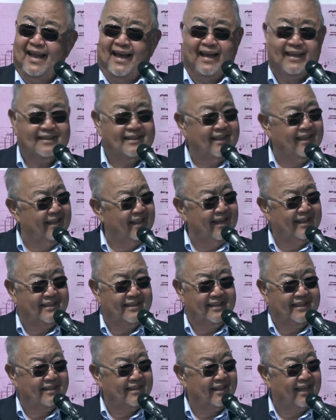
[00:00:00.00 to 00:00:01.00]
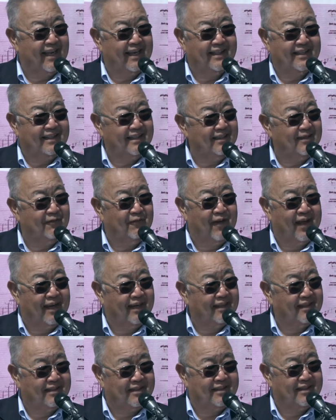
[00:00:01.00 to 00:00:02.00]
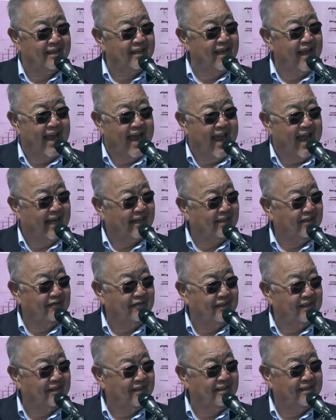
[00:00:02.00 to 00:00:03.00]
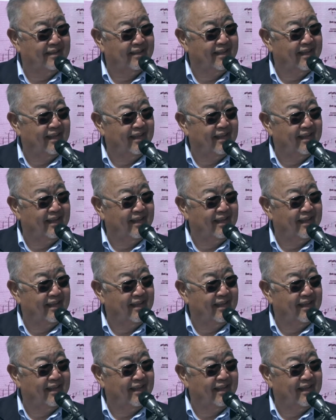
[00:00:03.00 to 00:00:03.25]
I said, that's just like these Venice activists.